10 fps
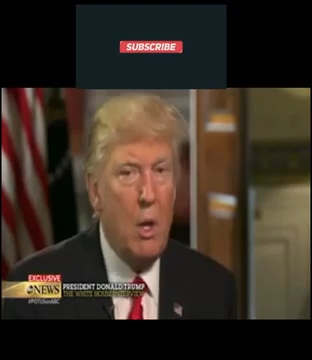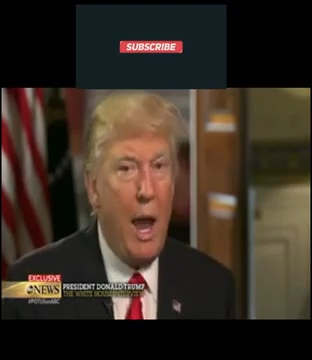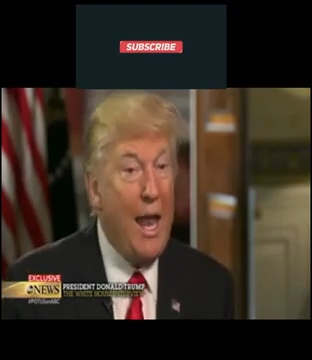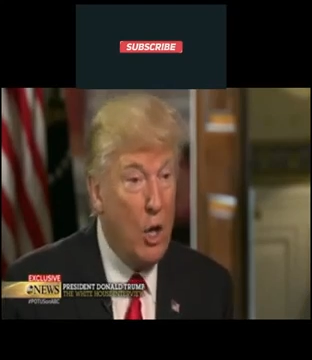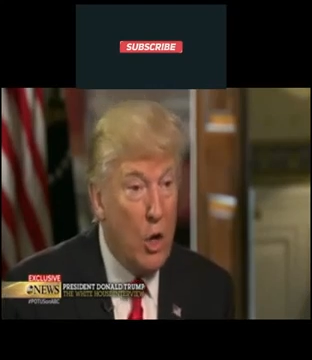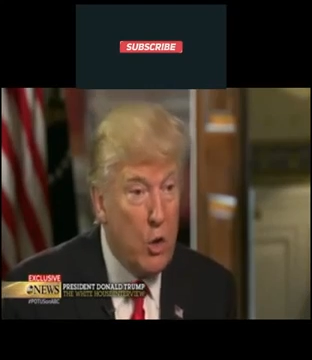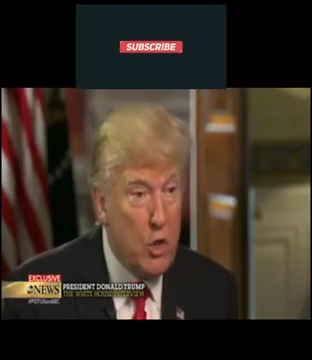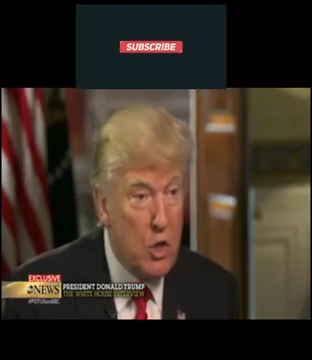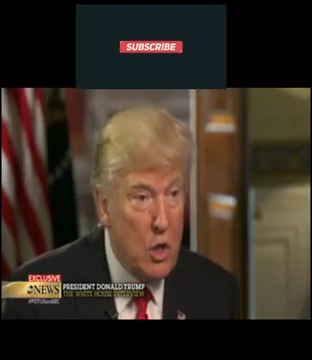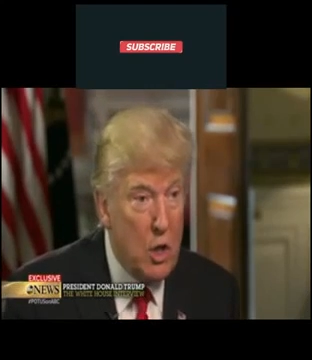others.
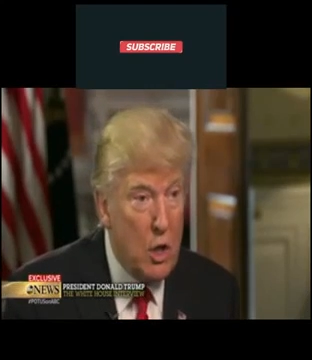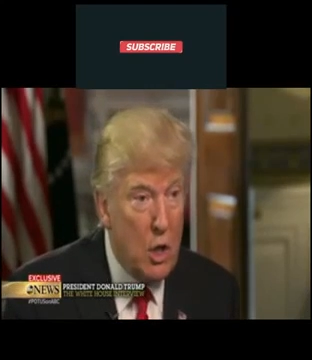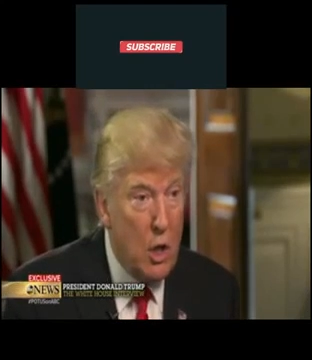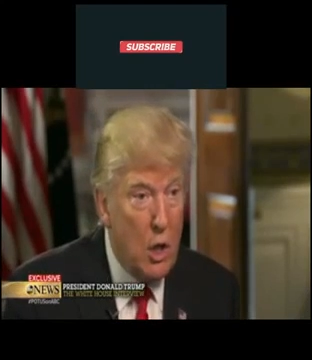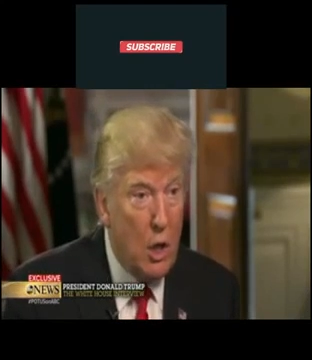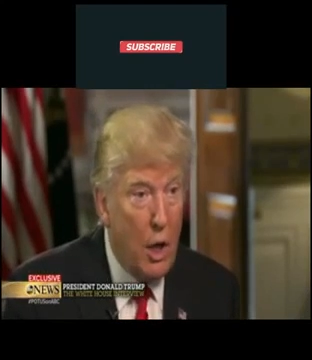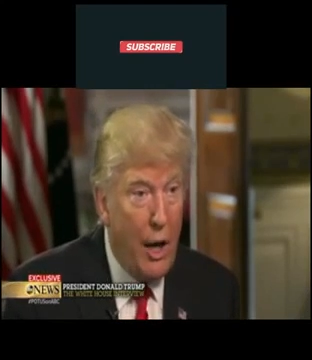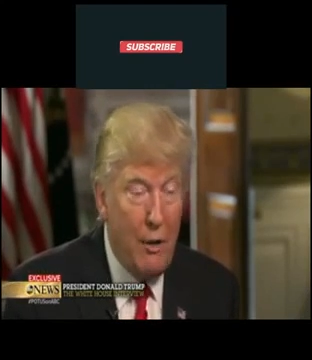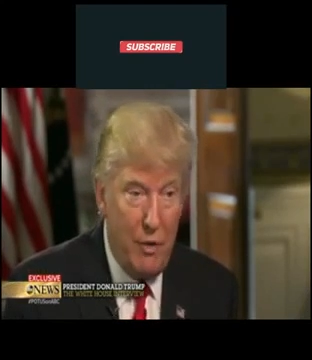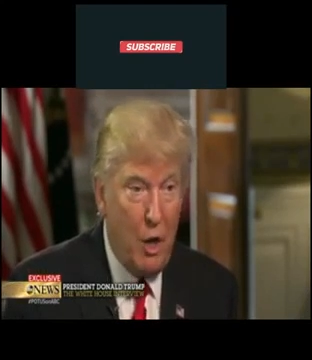And if
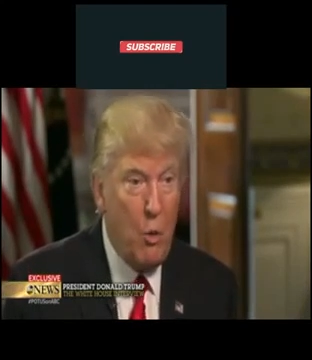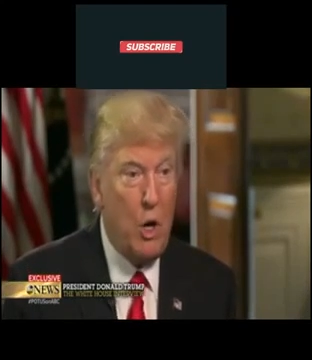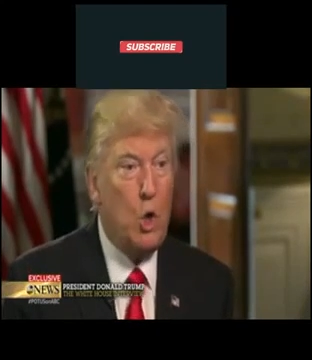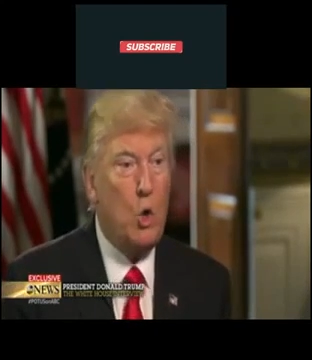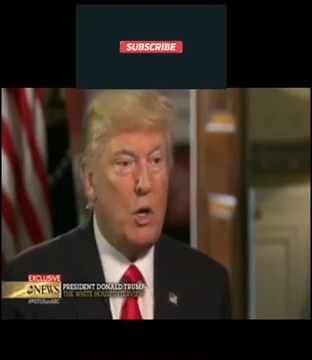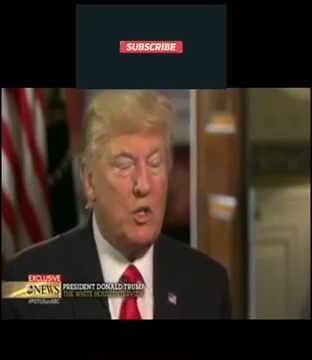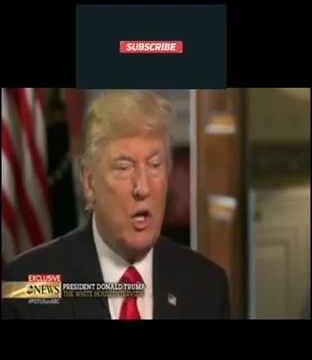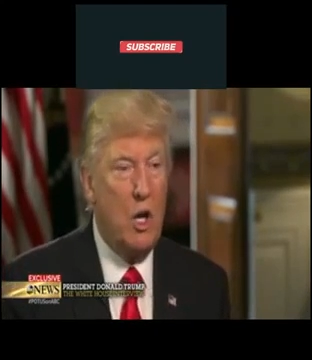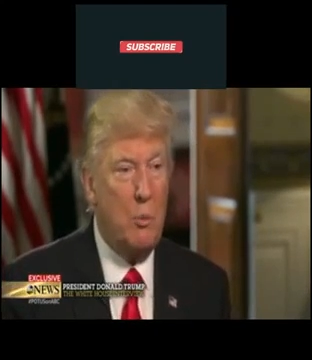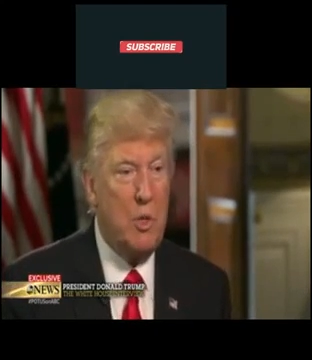they don't want to do it, it's
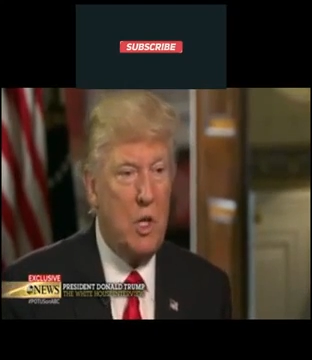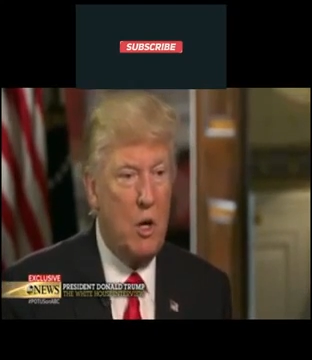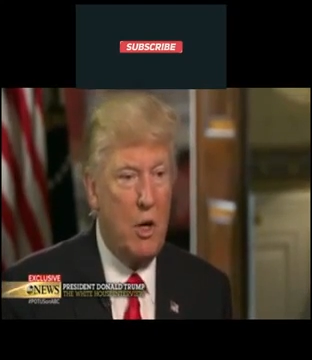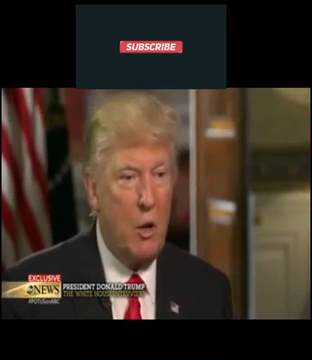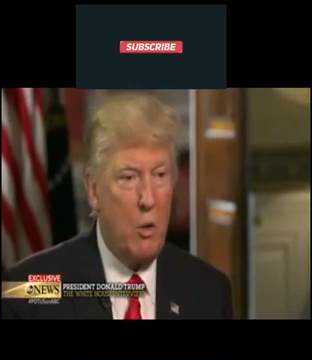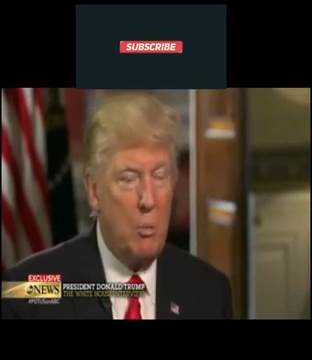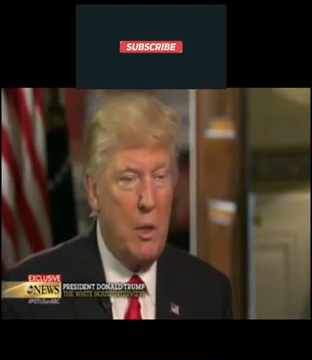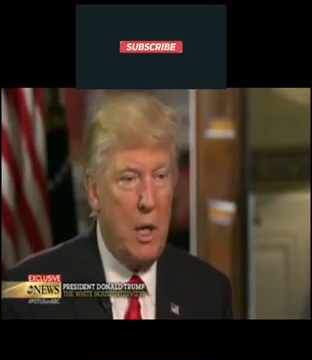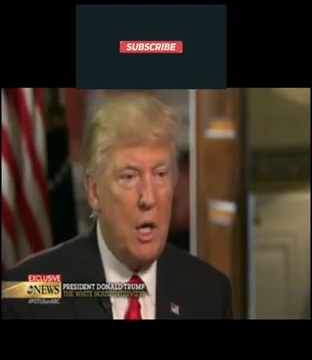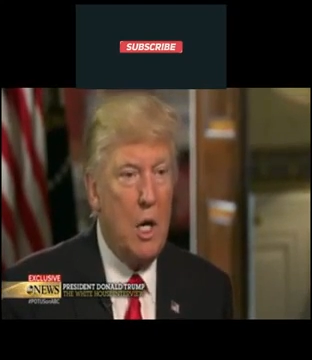100% okay with me.
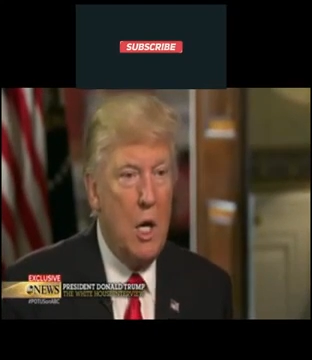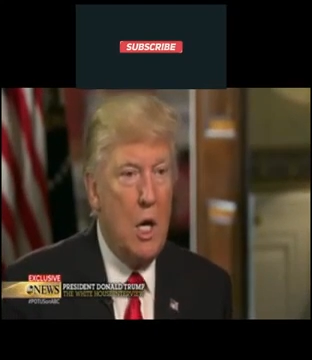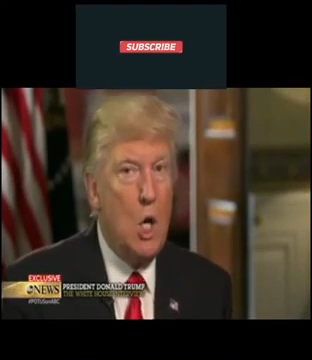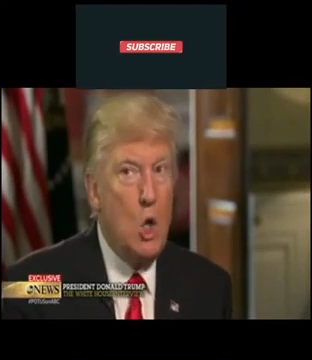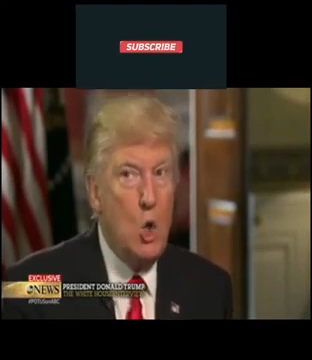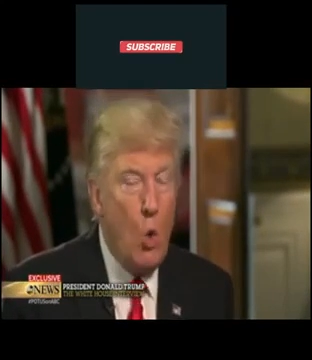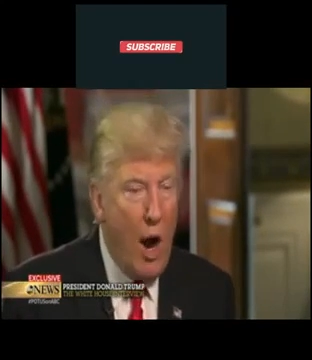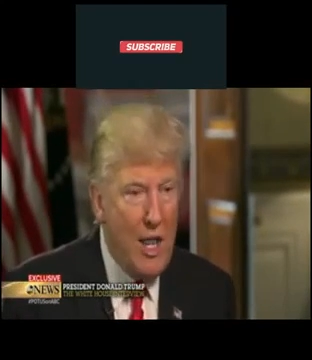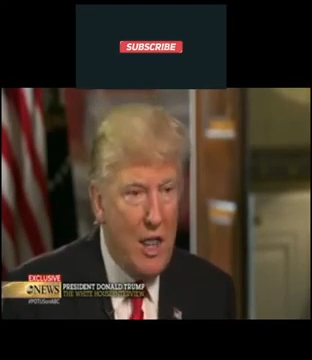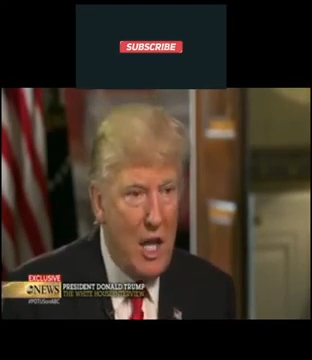Do I
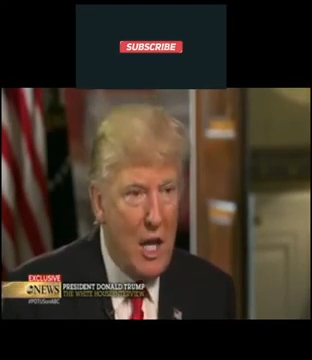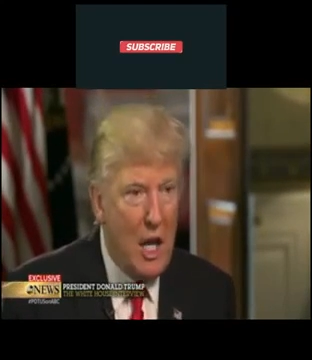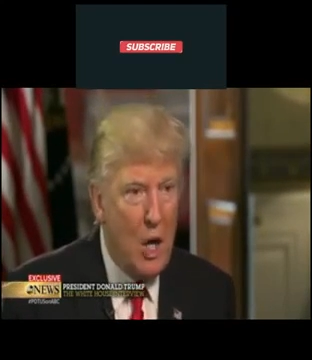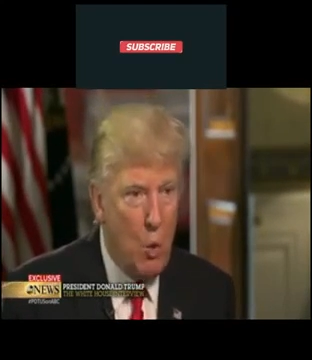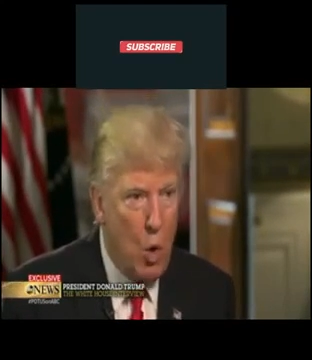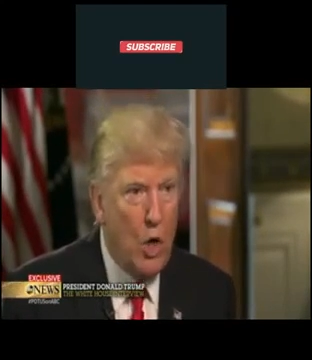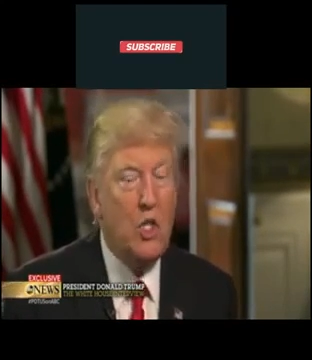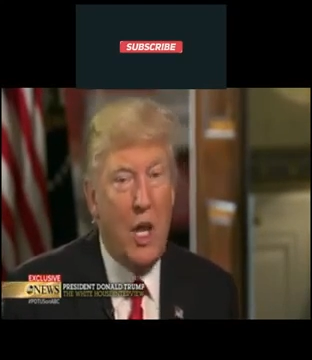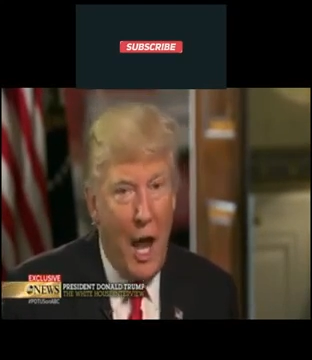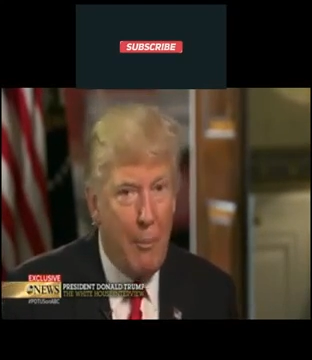think it works?
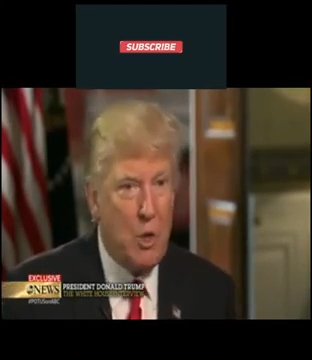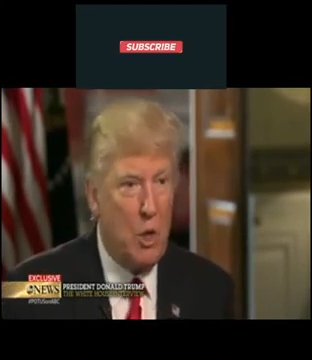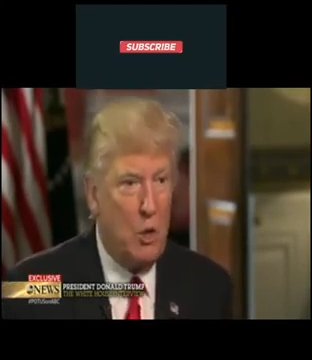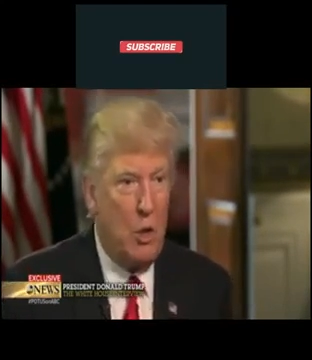Absolutely.